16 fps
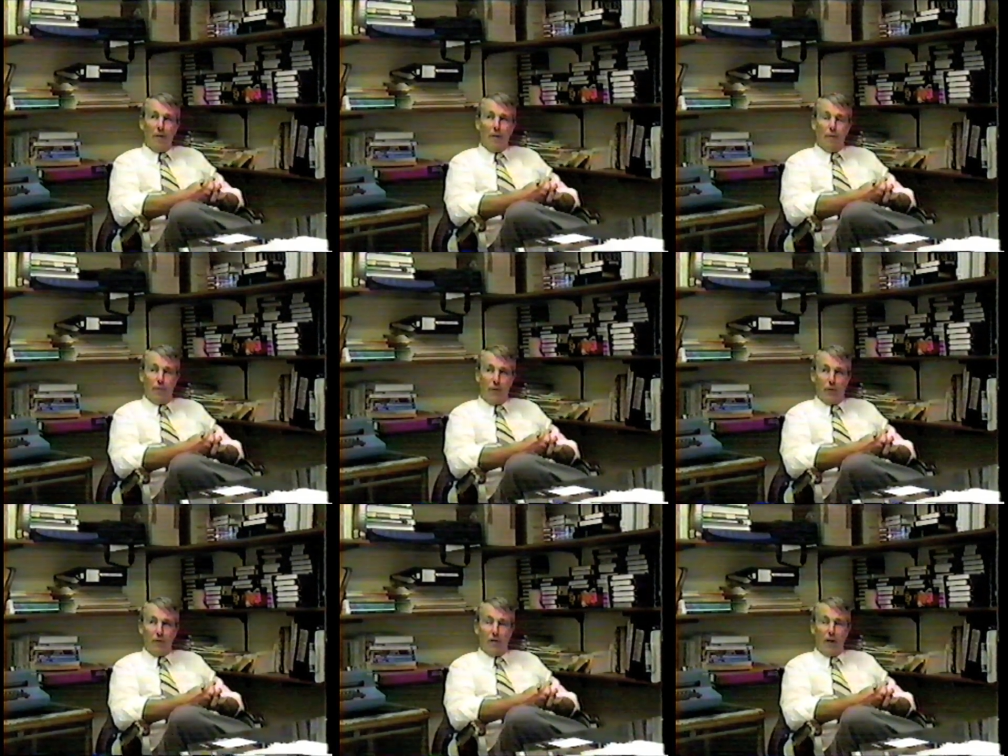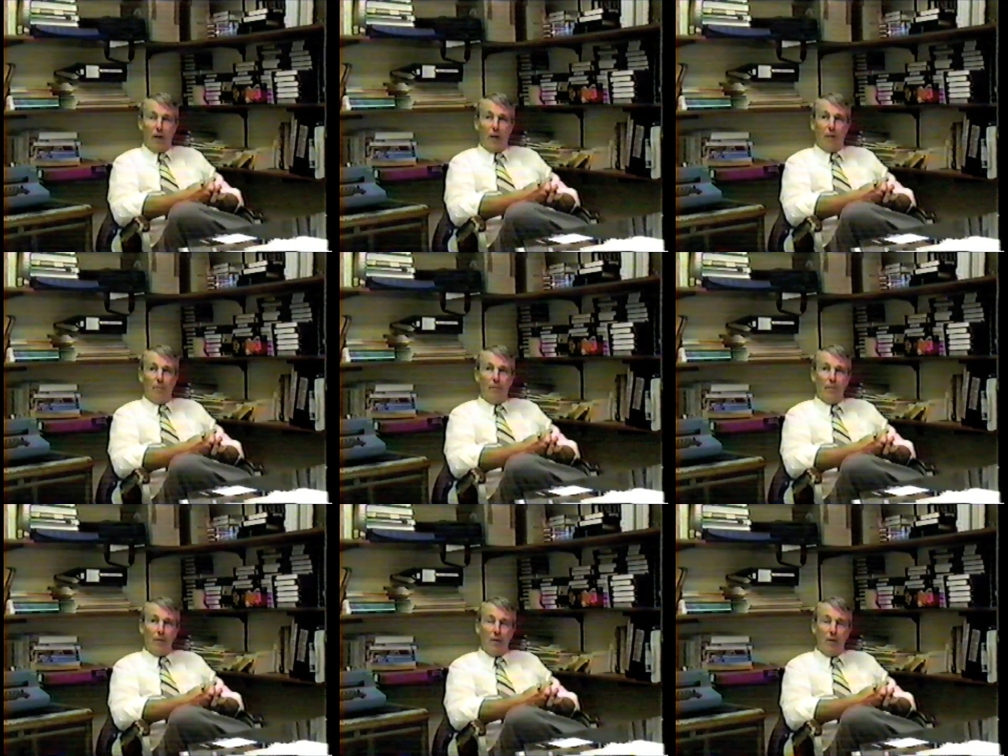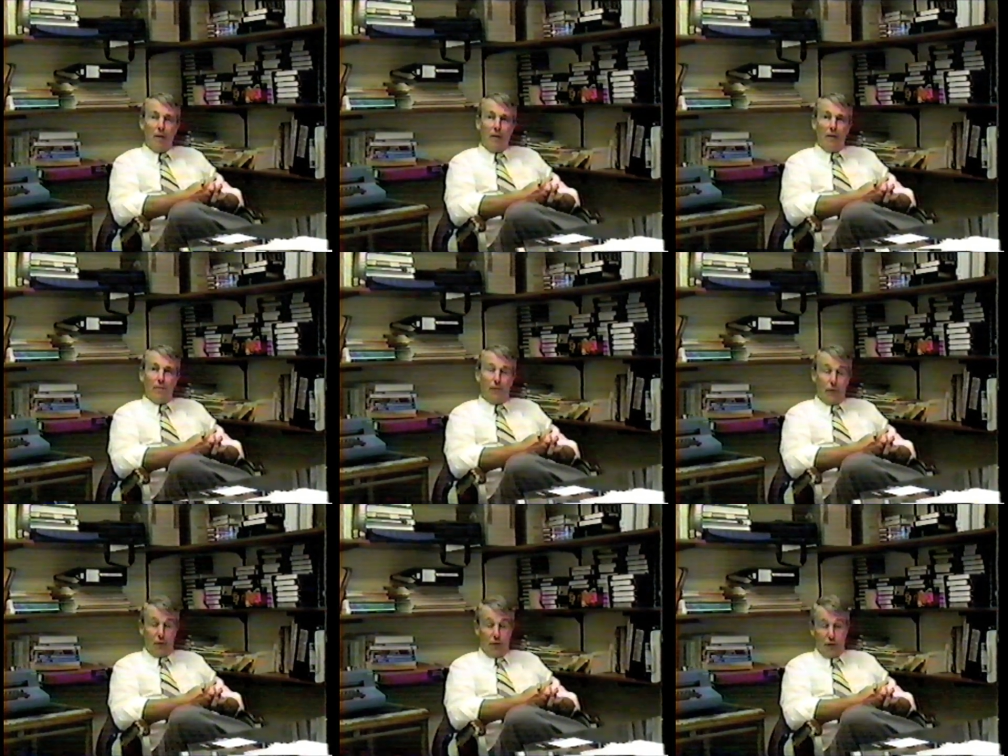first game
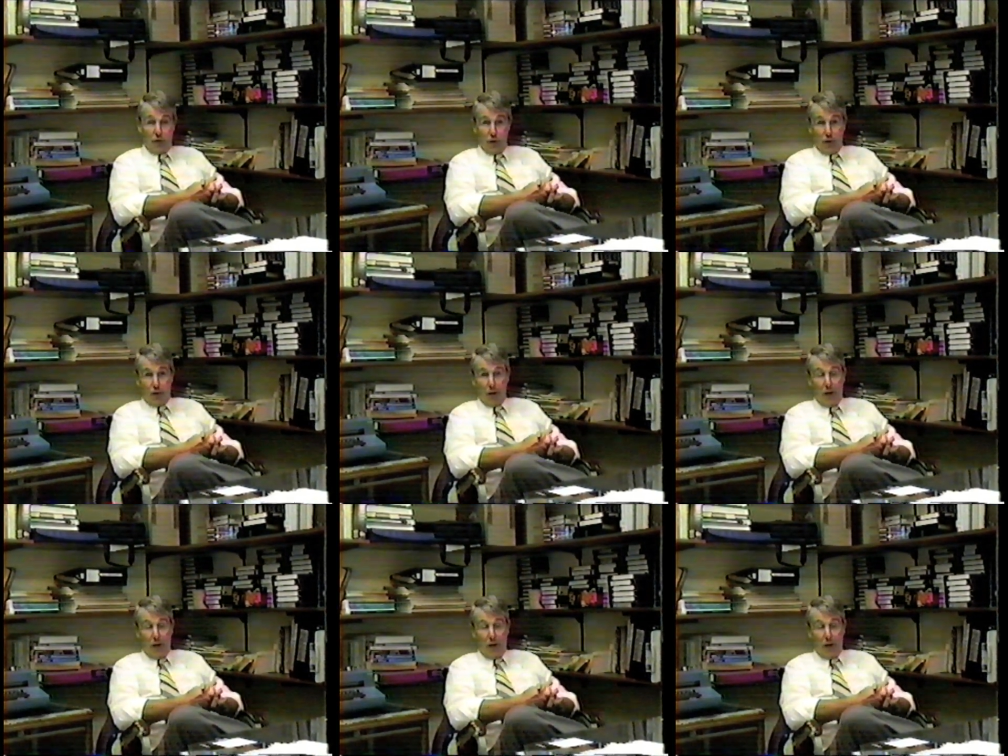for sure. I